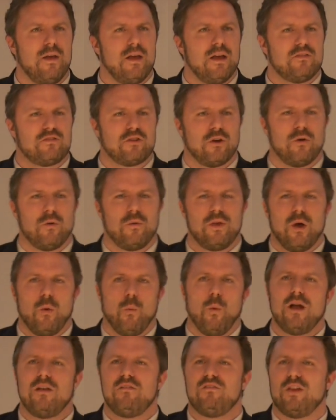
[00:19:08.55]
So
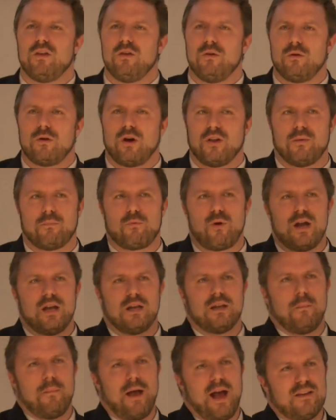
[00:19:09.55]
one view, called the
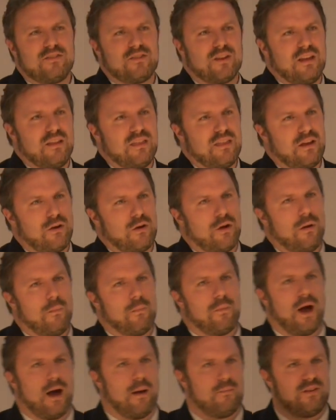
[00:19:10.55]
Brendan-Lemaskey theorem,
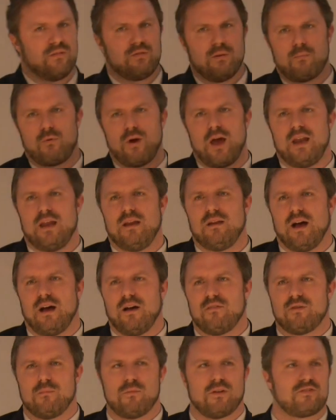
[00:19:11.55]
different Brendan
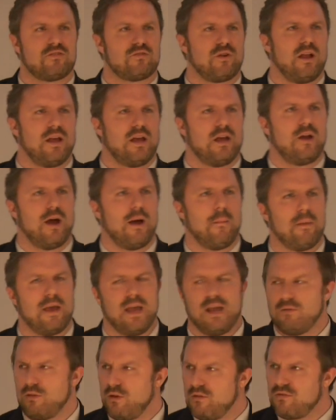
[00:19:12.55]
from Australia, not me,
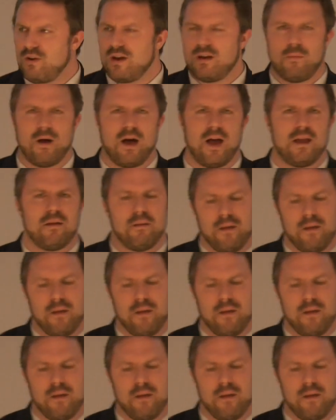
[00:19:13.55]
but a friend of mine,